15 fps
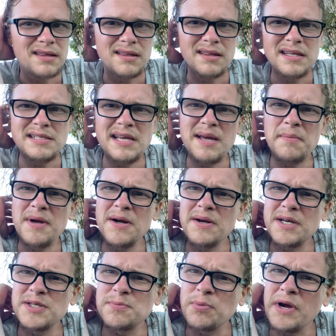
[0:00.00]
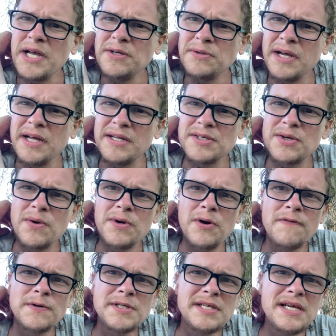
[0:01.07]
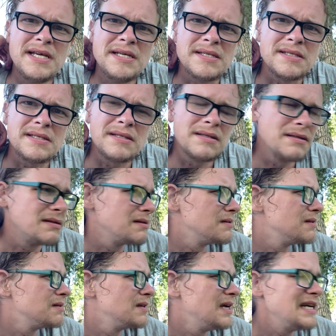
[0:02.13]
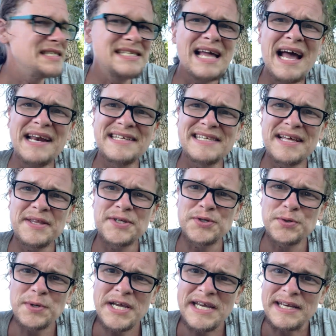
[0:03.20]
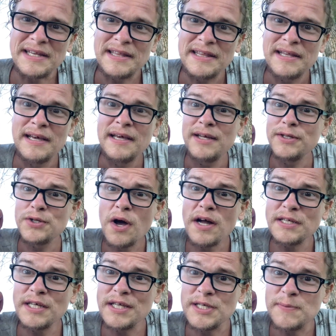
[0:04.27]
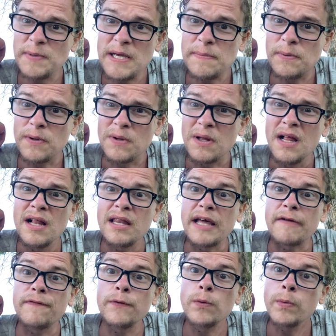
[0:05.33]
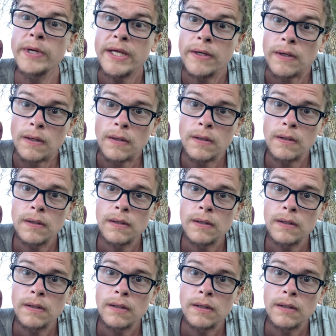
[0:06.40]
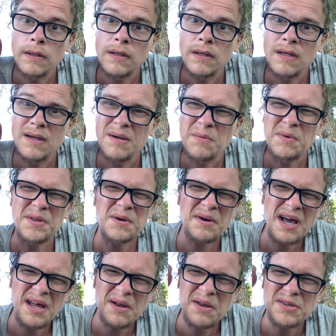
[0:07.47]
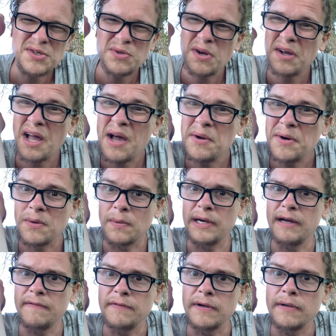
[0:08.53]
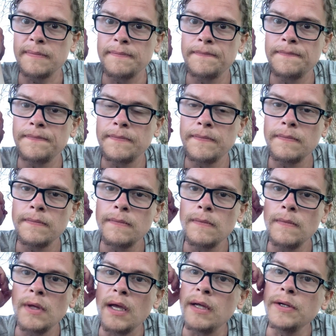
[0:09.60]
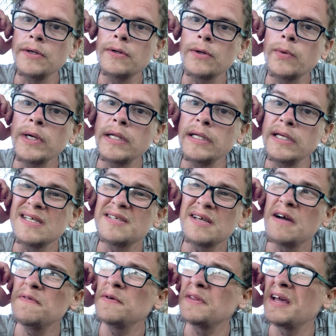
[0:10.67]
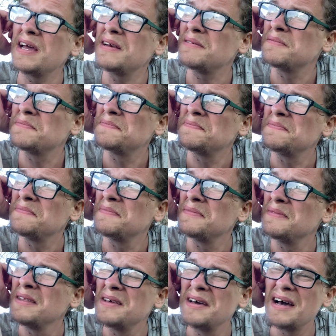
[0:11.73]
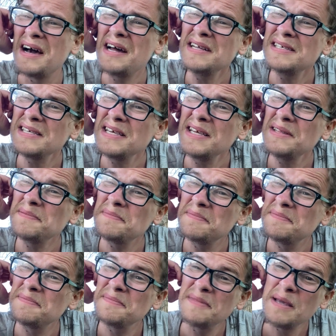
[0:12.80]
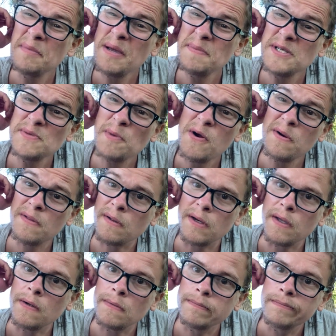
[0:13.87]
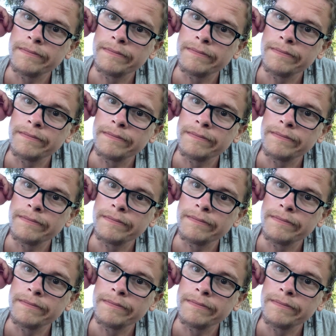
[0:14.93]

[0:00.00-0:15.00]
they say America's brain drain is going overseas. It's not, it's on the street. Talk to these people, like for real, when they're not all strung out or whatever. And you'll quickly discover that, honestly, they might be smarter than you.